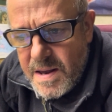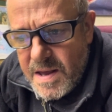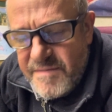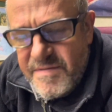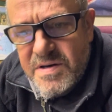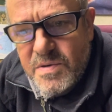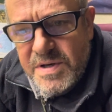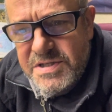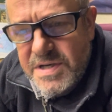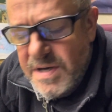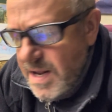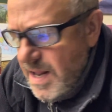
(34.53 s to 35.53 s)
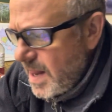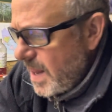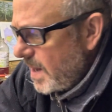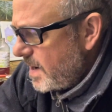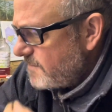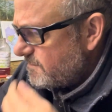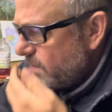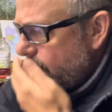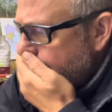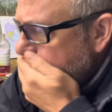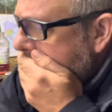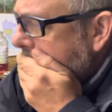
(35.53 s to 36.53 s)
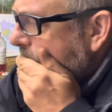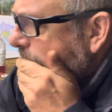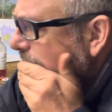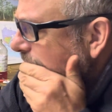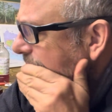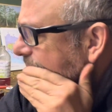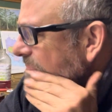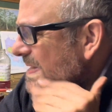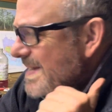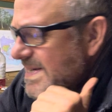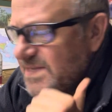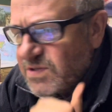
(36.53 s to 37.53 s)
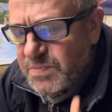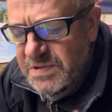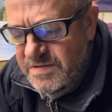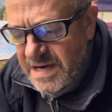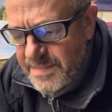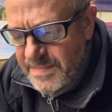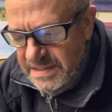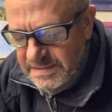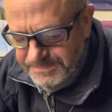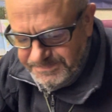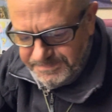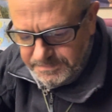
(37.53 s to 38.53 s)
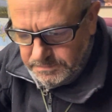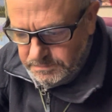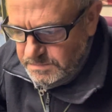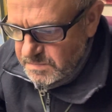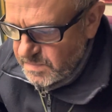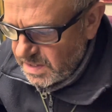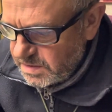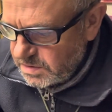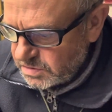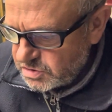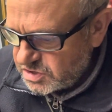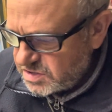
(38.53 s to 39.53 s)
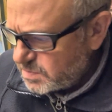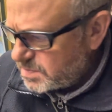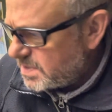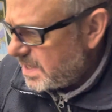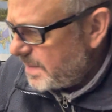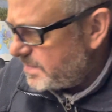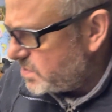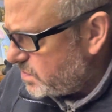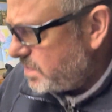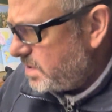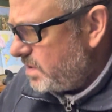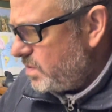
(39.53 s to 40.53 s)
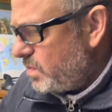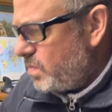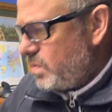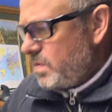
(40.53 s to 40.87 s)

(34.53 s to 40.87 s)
I've had a question from a subscriber, and not just a subscriber, somebody who